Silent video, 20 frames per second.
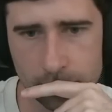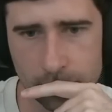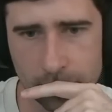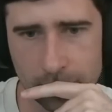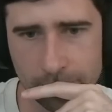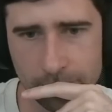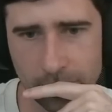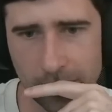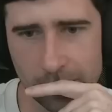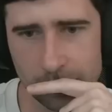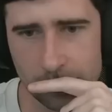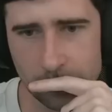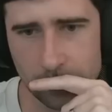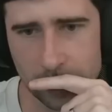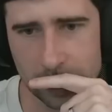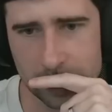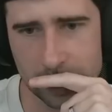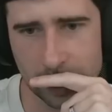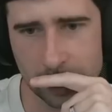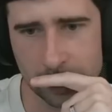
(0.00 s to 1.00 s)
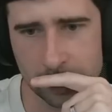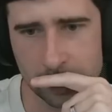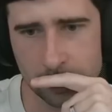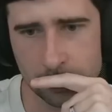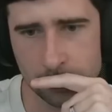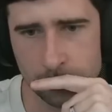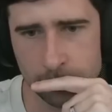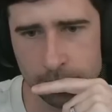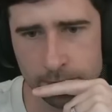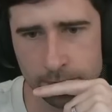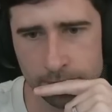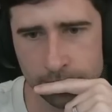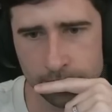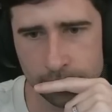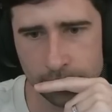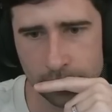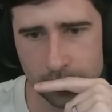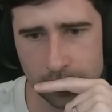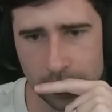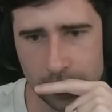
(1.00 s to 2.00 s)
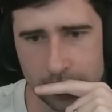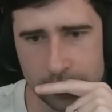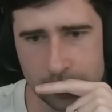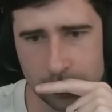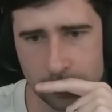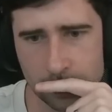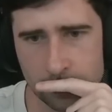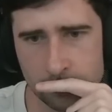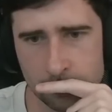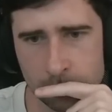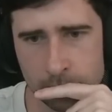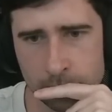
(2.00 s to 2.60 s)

Valkyrie Sentinel last turn.